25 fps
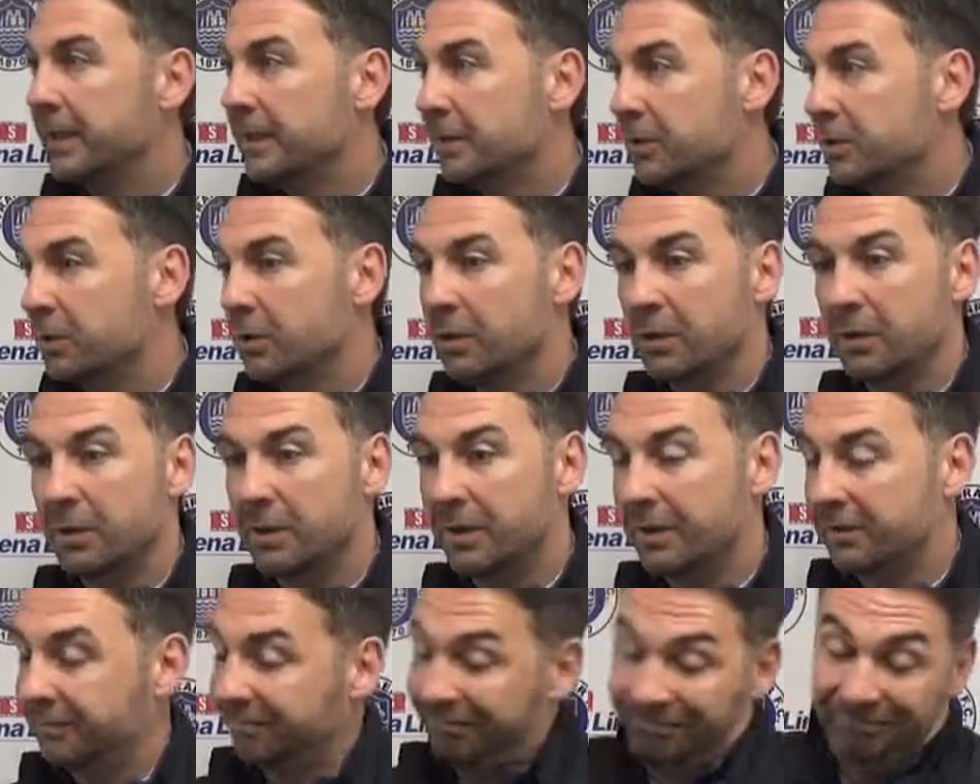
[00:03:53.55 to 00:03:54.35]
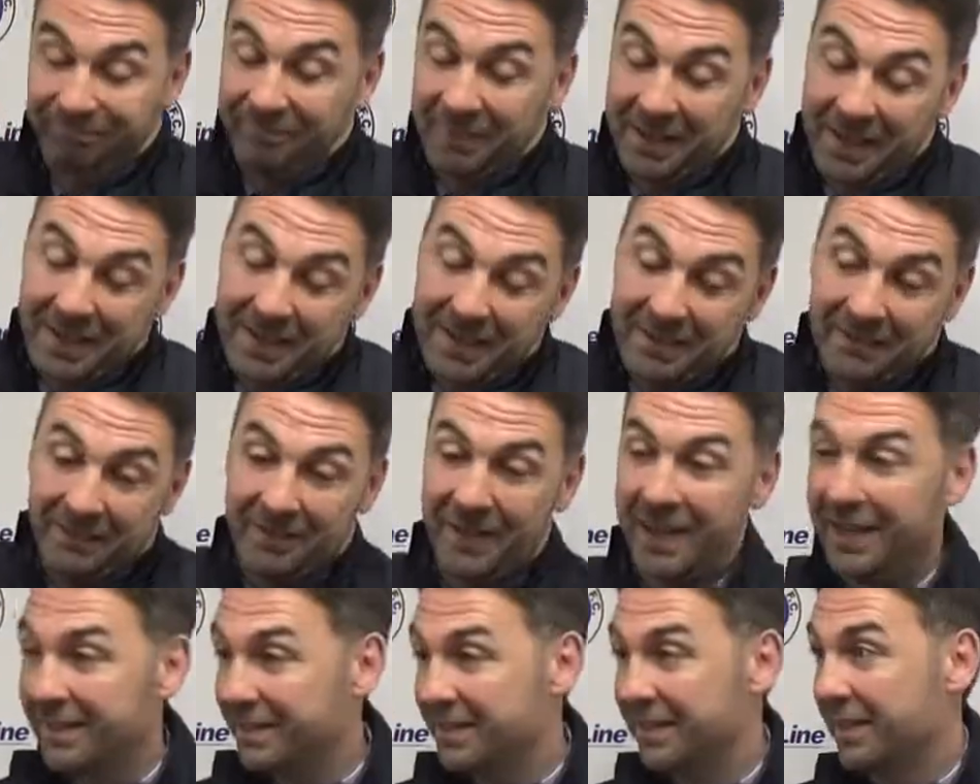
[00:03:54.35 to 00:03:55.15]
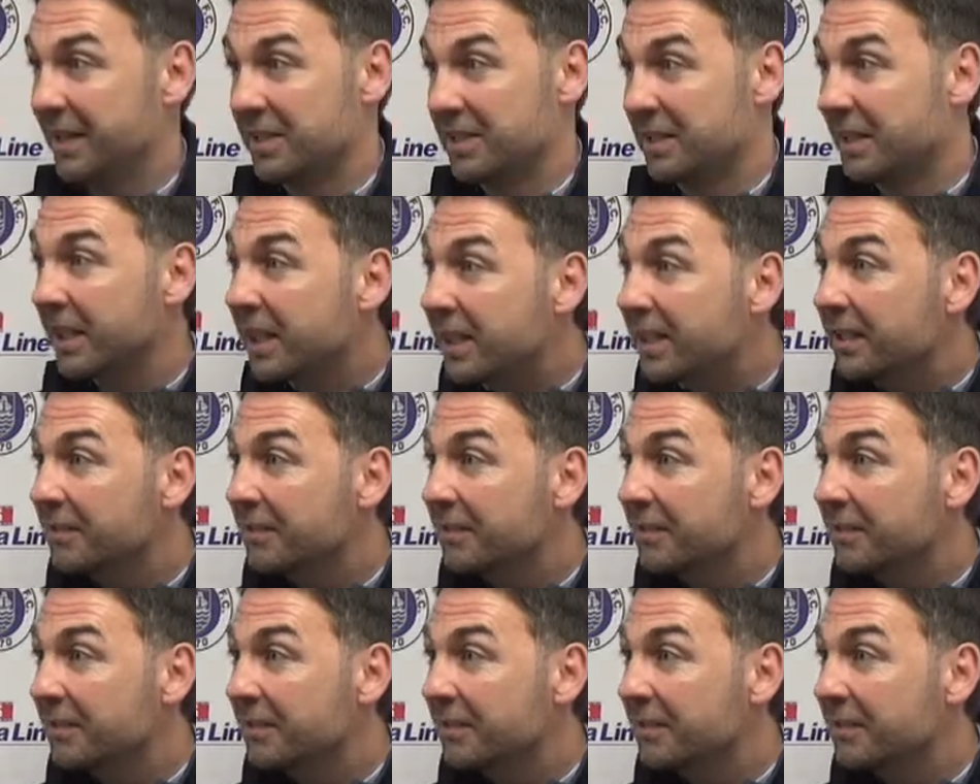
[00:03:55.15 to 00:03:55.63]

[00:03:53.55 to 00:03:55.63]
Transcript: So that's this league.